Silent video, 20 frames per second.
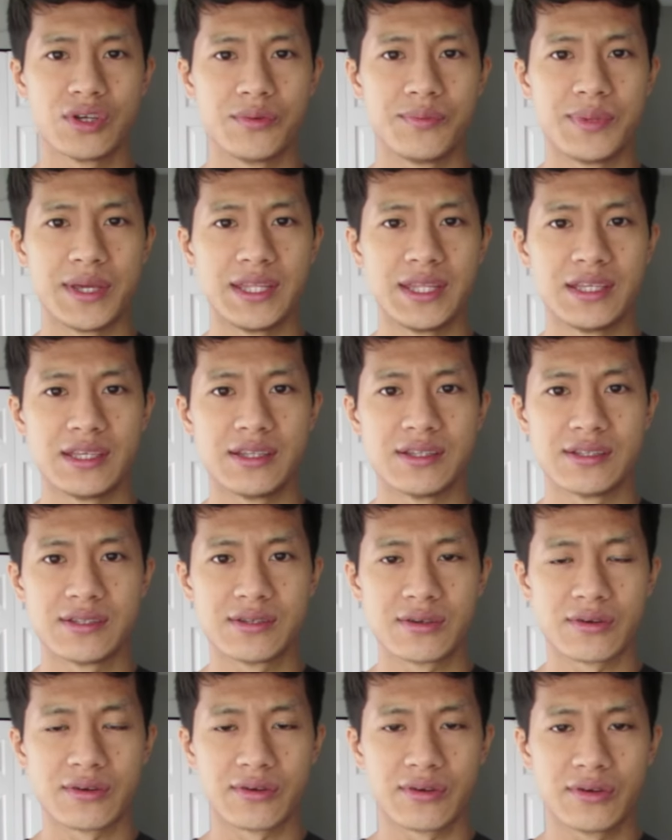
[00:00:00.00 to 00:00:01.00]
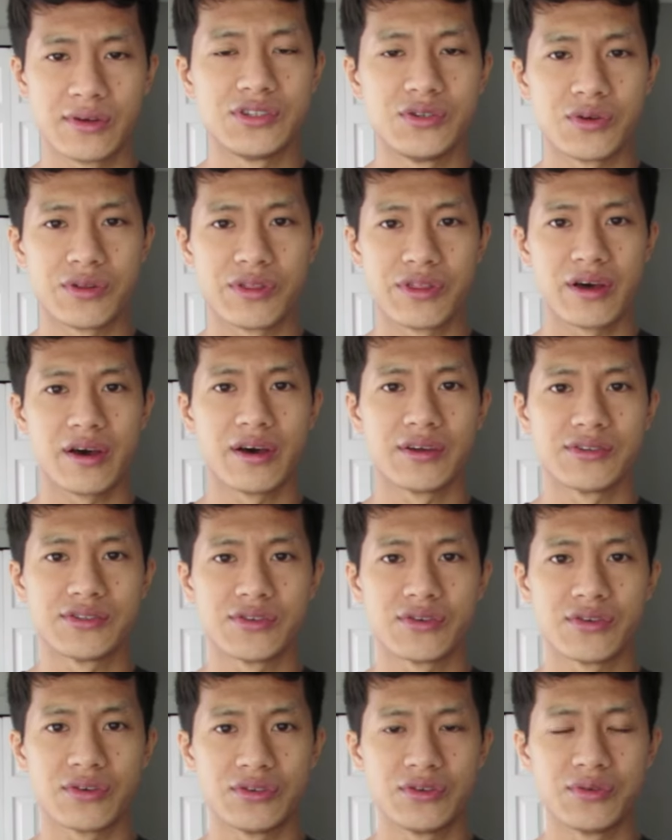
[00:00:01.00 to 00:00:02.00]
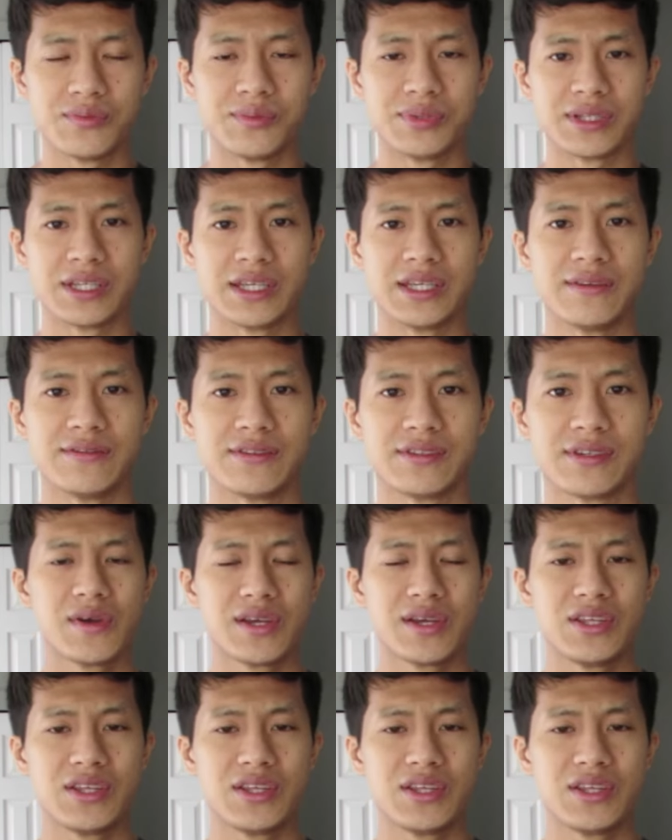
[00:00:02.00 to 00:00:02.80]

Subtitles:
opinions or your thoughts or your beliefs.